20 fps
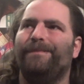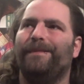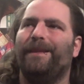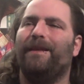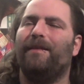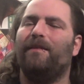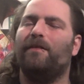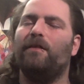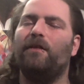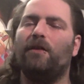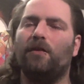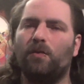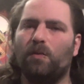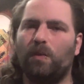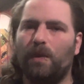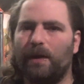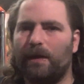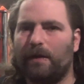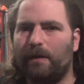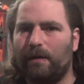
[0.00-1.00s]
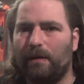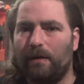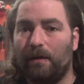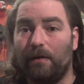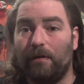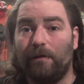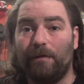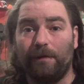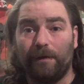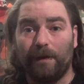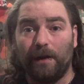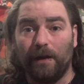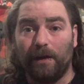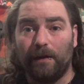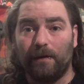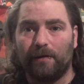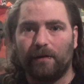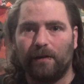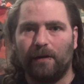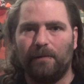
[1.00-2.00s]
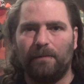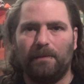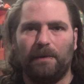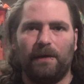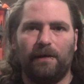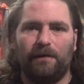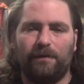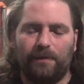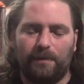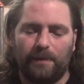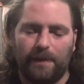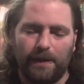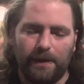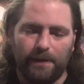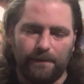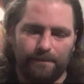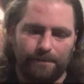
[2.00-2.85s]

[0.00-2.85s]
It's not quite a fireside beer for me,